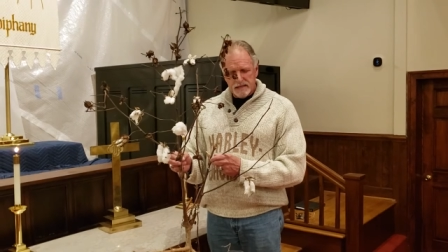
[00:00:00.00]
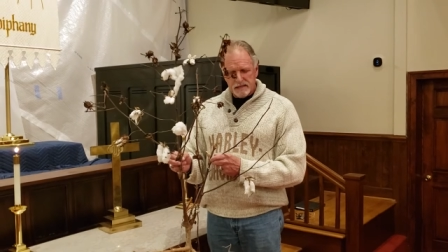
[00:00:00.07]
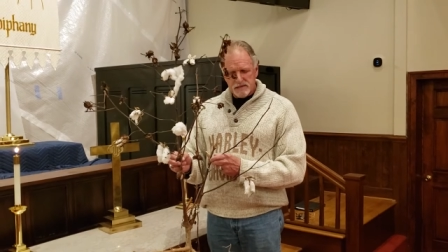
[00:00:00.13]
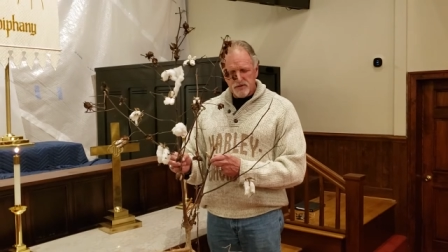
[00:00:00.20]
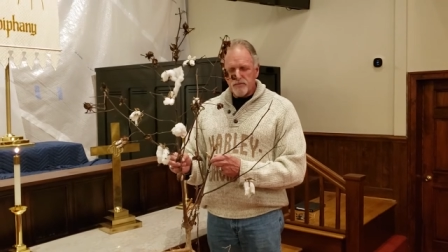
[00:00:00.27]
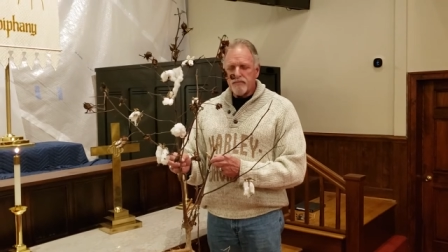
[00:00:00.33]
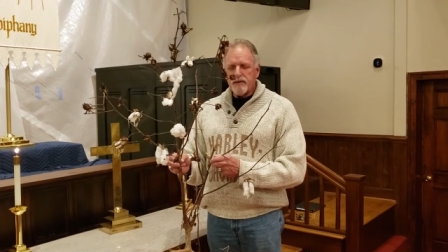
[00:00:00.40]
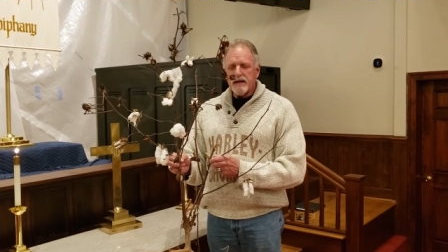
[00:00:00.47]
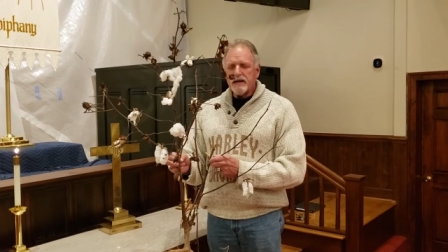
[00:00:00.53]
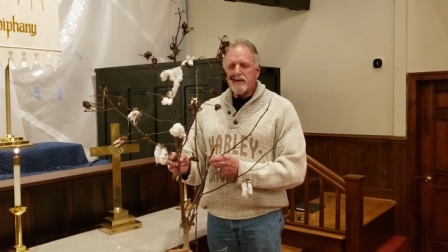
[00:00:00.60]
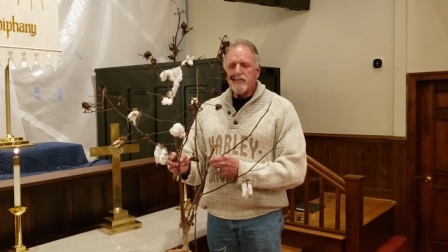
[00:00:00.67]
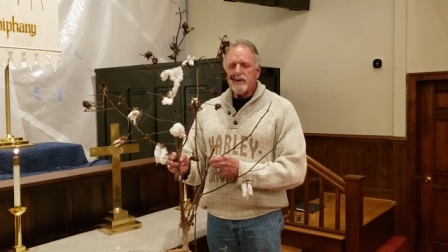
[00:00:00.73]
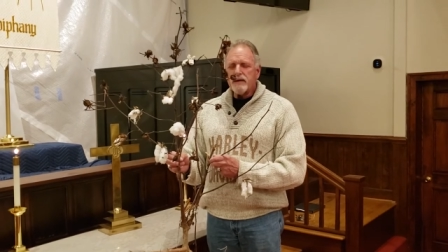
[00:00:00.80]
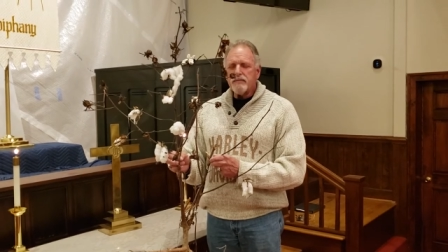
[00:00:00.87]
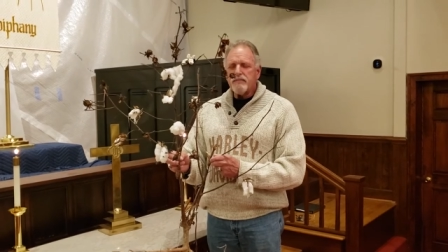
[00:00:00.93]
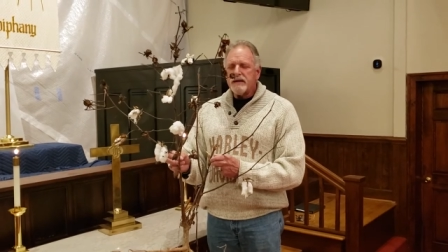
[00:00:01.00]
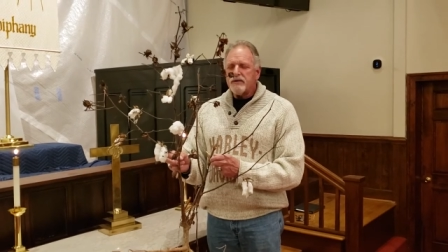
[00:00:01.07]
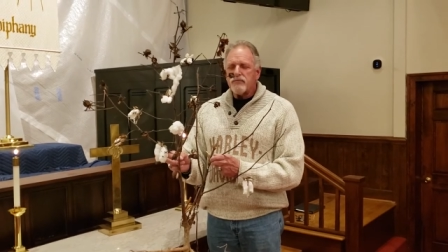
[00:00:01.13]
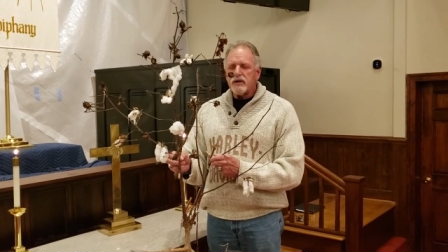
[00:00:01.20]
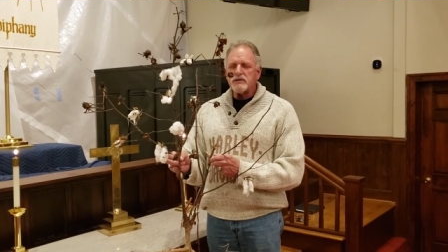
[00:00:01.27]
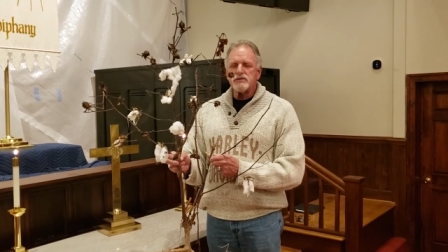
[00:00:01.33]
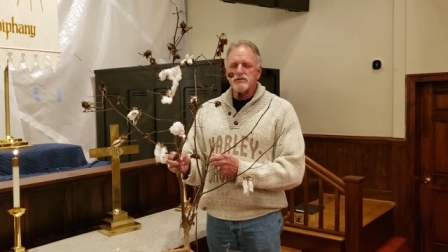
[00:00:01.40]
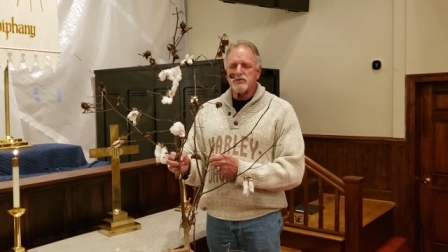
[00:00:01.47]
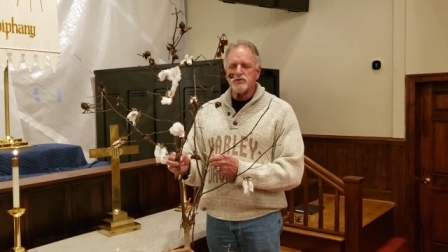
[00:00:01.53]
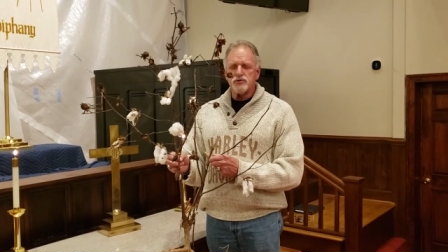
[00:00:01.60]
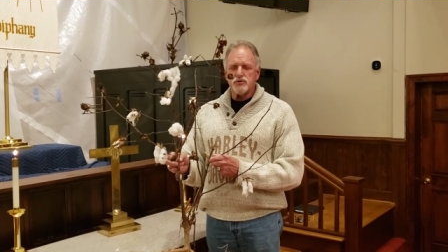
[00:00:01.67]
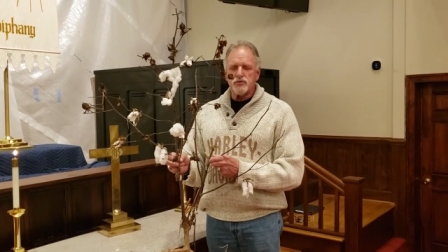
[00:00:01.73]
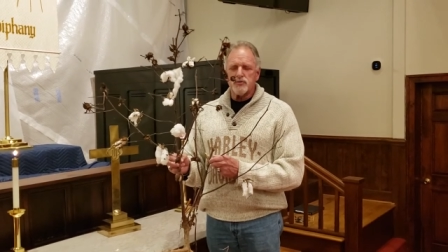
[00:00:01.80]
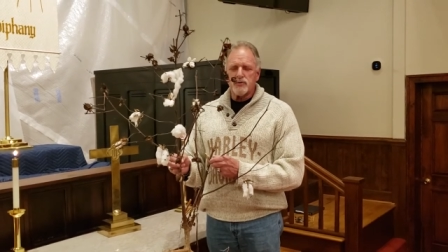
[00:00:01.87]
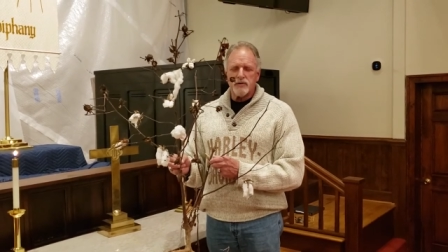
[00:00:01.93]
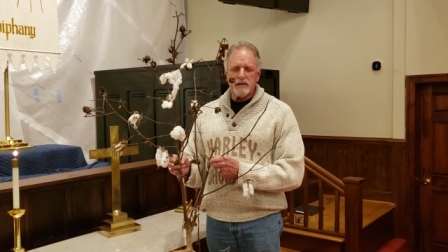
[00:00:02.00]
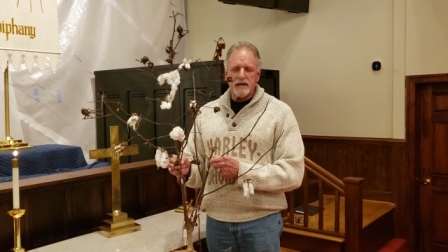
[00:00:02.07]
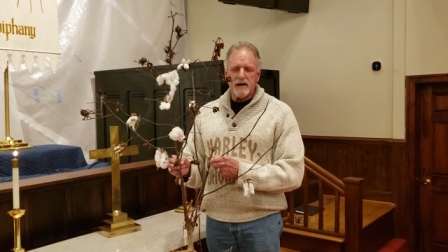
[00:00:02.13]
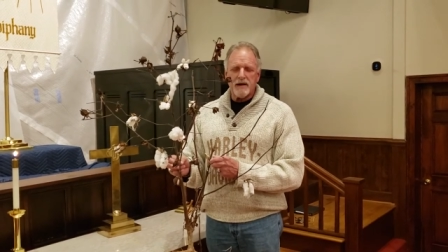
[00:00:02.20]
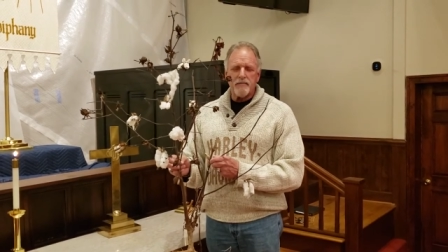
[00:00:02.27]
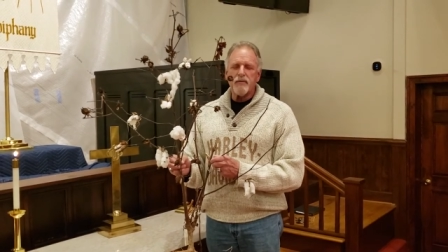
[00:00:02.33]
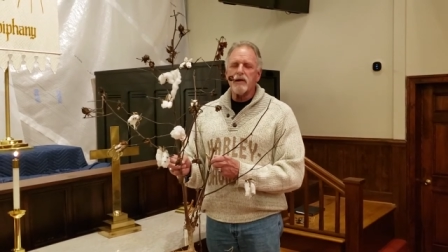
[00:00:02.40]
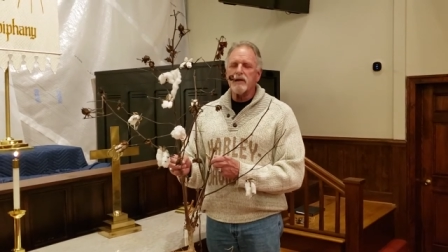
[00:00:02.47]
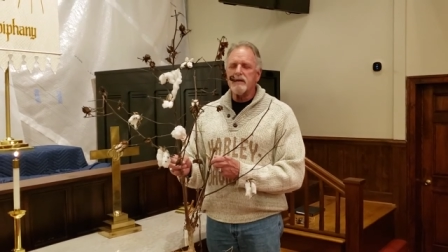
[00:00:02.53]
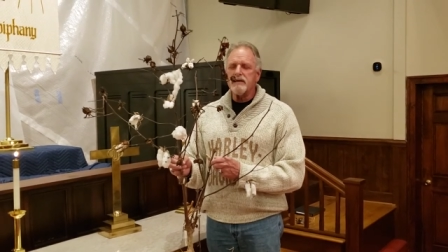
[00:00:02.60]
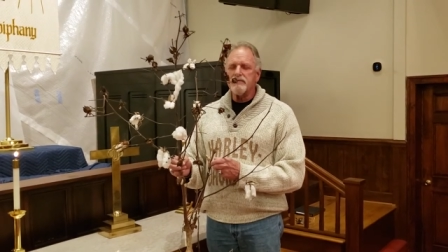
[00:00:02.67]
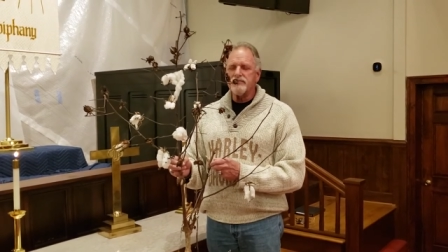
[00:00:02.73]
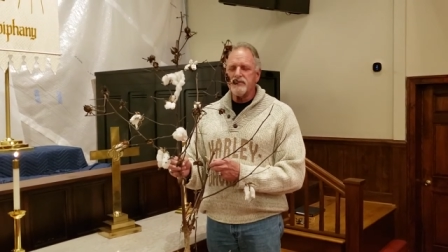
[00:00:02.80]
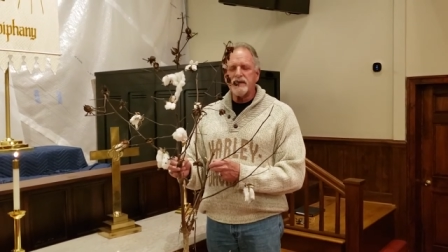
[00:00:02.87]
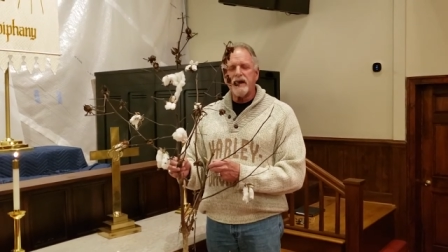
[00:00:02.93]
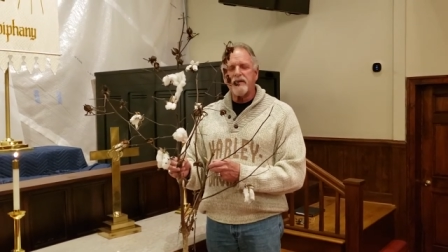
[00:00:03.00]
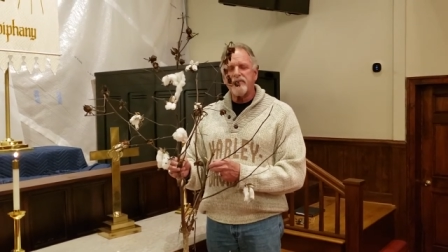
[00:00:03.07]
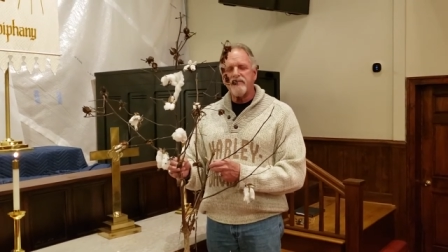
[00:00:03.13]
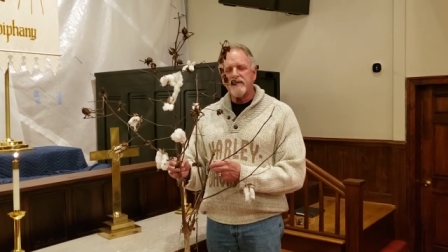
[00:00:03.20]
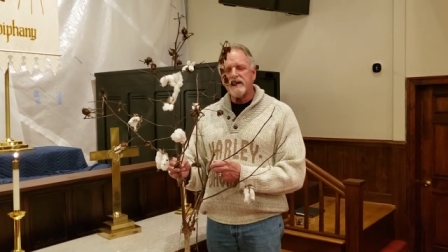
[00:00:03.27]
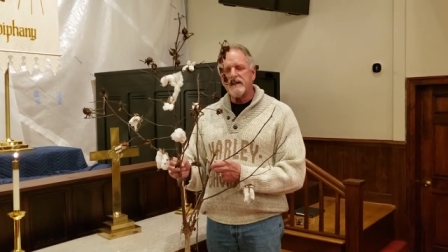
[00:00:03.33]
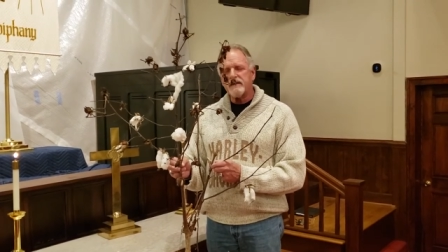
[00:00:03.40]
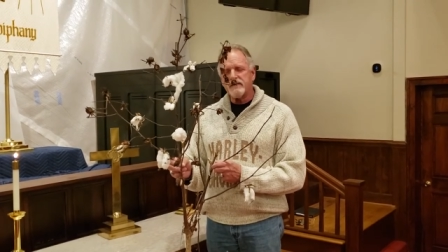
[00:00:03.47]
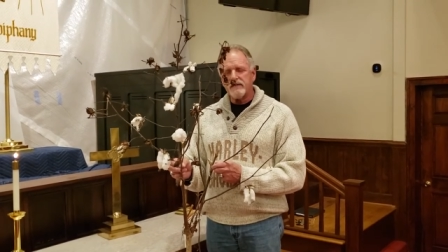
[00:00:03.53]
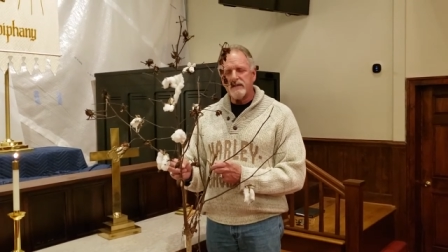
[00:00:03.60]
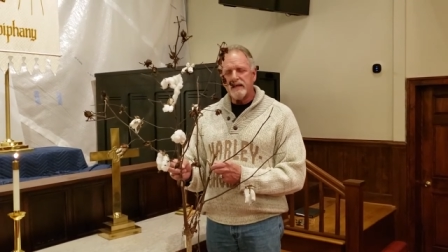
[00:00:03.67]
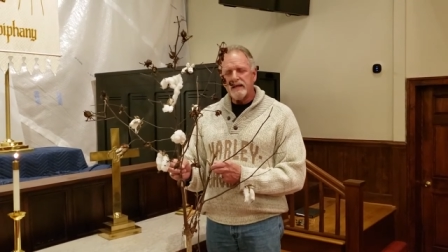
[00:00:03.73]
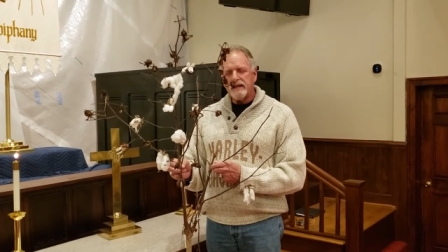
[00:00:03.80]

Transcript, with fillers: So may we be rest assured in our beliefs and our faith